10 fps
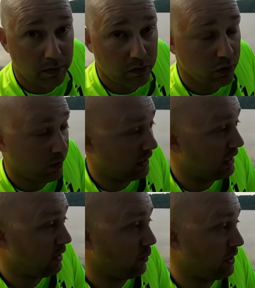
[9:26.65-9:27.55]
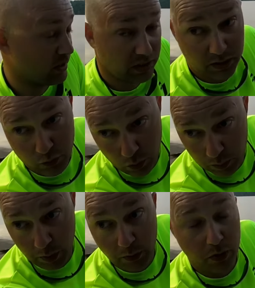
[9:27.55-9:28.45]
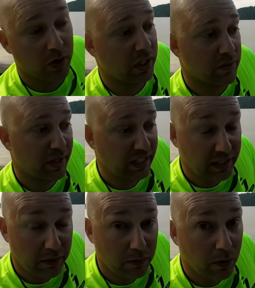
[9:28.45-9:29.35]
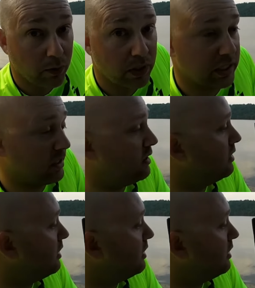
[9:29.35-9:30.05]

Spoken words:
So I can't wait to get a trolling motor on it, get my gear loaded in it,